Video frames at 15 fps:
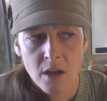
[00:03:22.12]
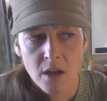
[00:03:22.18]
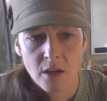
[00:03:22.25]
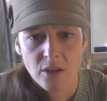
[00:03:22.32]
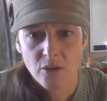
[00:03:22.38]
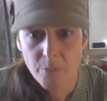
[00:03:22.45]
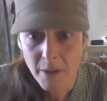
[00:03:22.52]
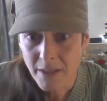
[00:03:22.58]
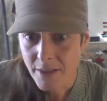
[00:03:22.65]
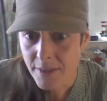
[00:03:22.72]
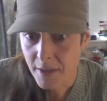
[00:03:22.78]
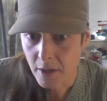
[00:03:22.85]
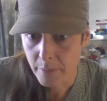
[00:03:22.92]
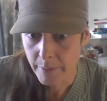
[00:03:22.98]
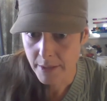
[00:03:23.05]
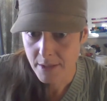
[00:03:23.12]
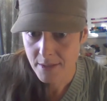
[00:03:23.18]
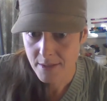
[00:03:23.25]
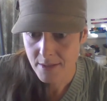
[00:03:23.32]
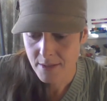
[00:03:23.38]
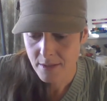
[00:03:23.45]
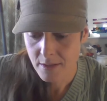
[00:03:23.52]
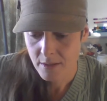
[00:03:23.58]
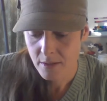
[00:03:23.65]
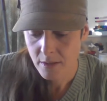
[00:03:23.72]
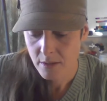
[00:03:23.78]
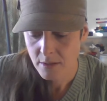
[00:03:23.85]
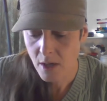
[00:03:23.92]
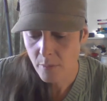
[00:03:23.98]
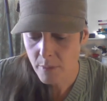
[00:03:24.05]
you've been to therapists
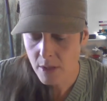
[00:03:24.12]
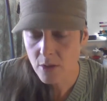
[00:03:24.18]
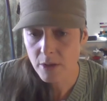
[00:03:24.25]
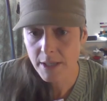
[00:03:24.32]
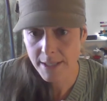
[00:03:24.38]
tell me your